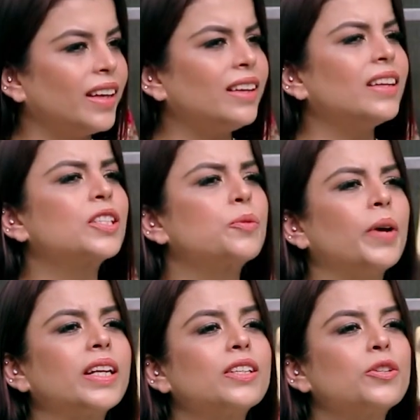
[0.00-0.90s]
then it's
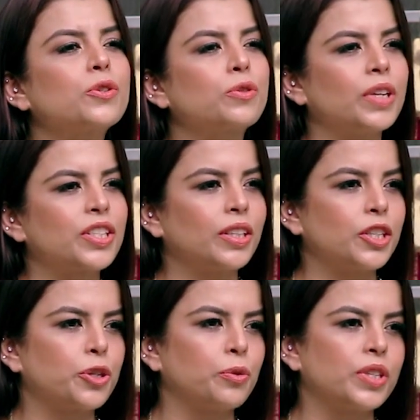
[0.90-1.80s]
better to switch
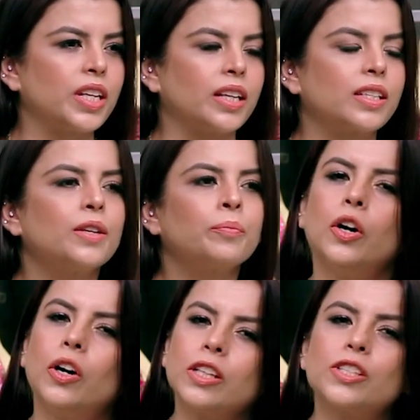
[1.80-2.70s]
the shoot date.
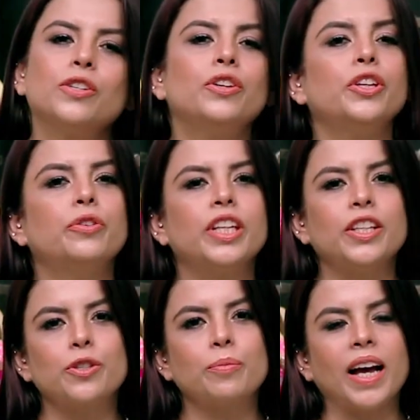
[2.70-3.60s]
Also, you
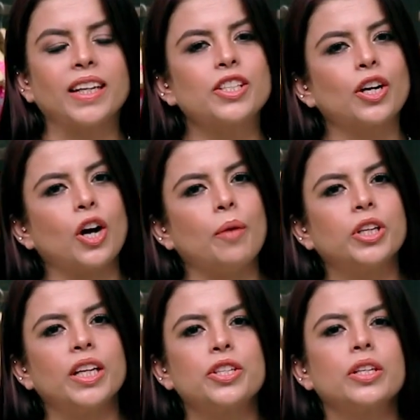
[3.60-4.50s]
need to manage
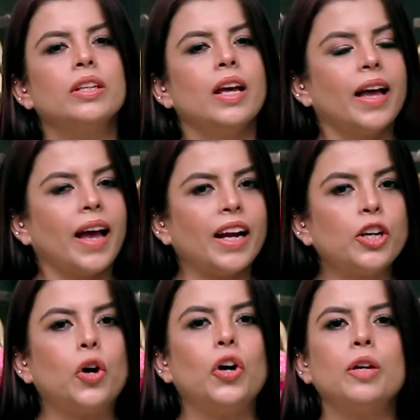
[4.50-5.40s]
accommodation
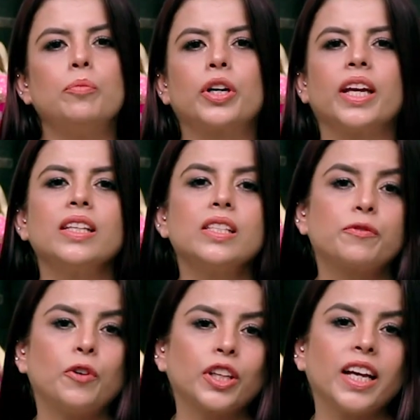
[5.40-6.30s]
and all bookings
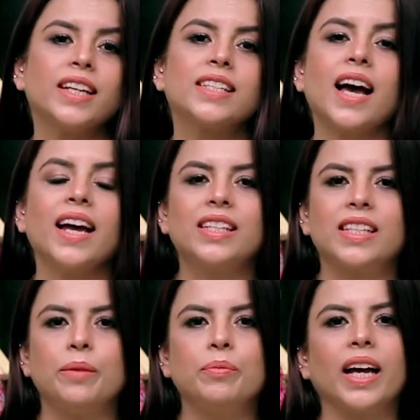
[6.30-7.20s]
for the entire
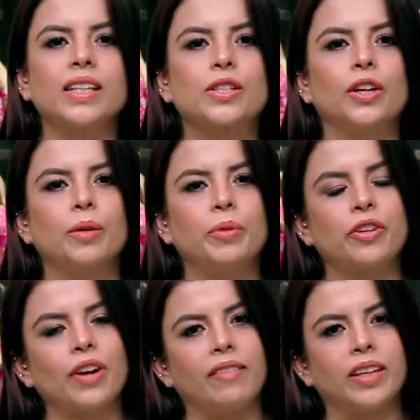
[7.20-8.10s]
team that's gonna be
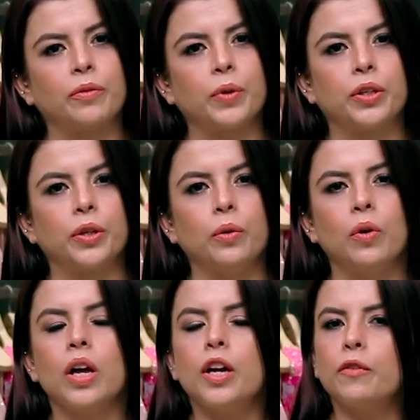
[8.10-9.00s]
traveling with you.
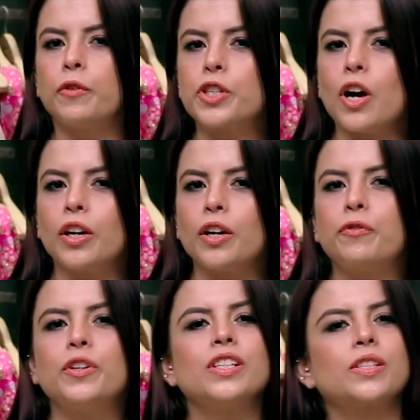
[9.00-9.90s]

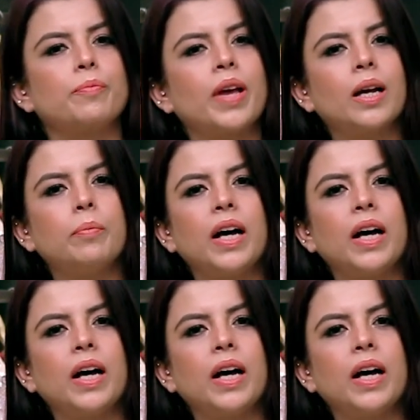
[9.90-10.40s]
Photographers, makeup